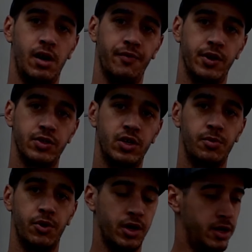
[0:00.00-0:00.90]
of your
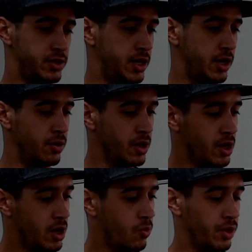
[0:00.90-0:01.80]
snowboard are. So
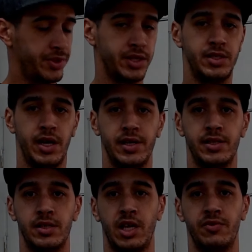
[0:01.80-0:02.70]
what this does
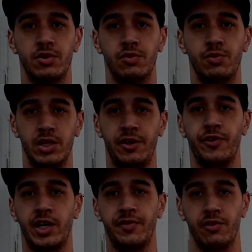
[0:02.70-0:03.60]
is it gives you a really
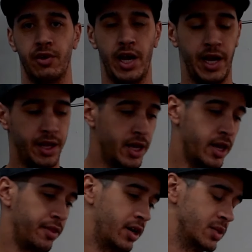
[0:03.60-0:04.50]
forgiving ride.
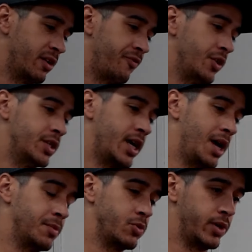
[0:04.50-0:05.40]
There's been a few
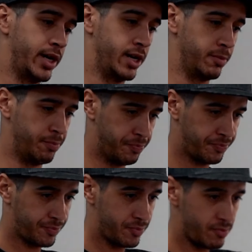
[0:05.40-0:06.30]
times where
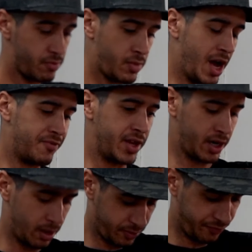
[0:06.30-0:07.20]
I've
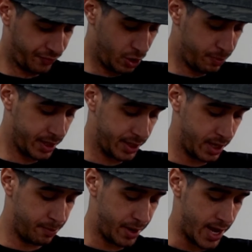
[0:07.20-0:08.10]
taken a few big
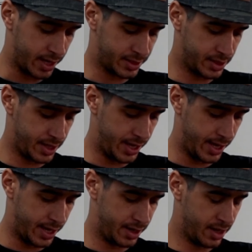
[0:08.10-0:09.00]
impacts,
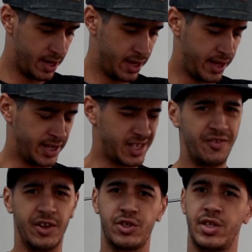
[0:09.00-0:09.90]
and it's kind
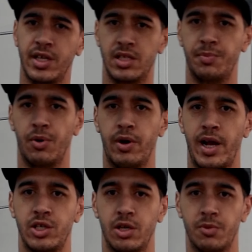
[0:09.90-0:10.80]
of interesting because the board
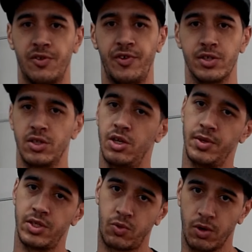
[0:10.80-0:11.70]
actually almost feels a little
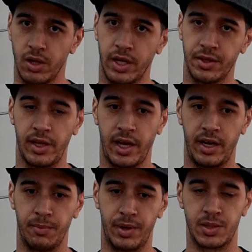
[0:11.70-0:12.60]
bit squirrely on the
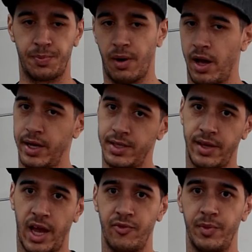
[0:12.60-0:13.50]
landing, but it's probably
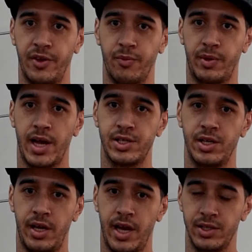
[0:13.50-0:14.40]
saved me from catching
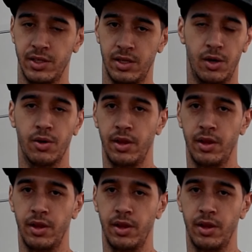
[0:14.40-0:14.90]
an edge and